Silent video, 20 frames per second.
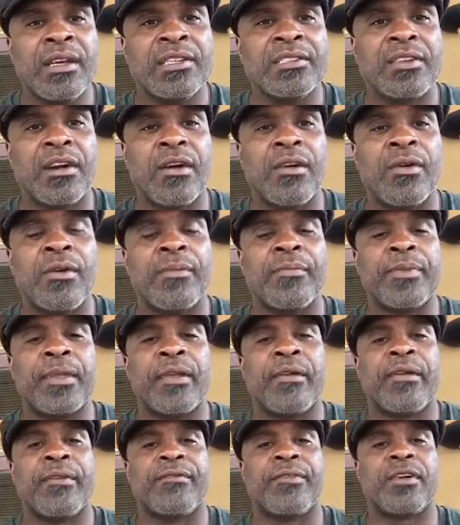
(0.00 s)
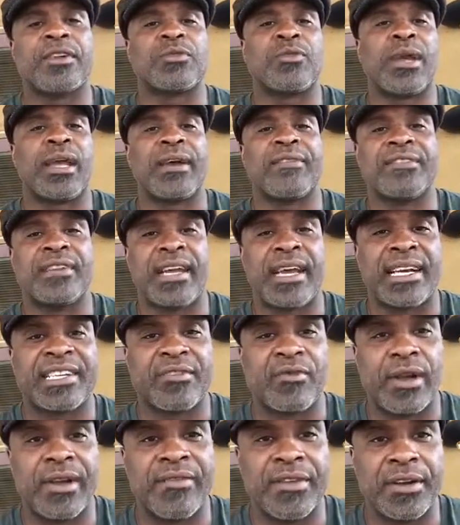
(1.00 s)
so first we have
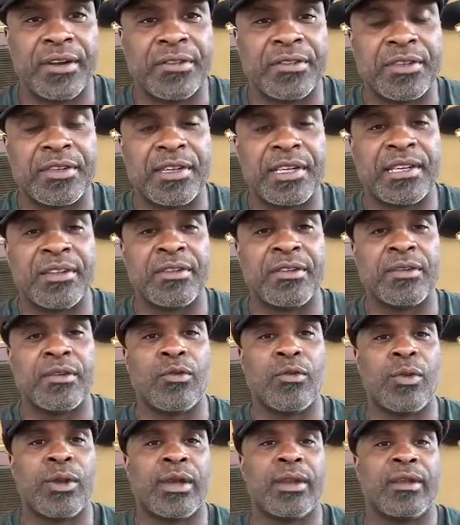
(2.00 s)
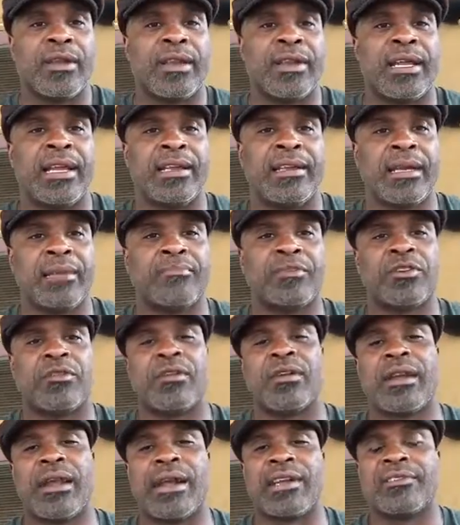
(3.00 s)
tax revenues, and I'm
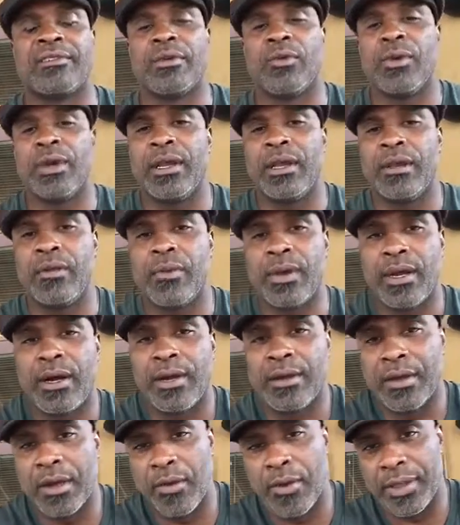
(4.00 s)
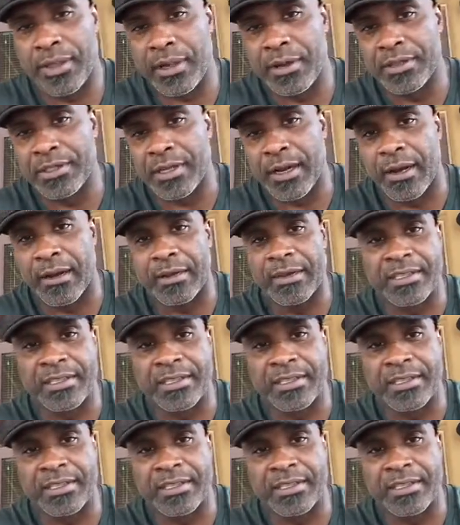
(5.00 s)
sure nationally we all know what those are.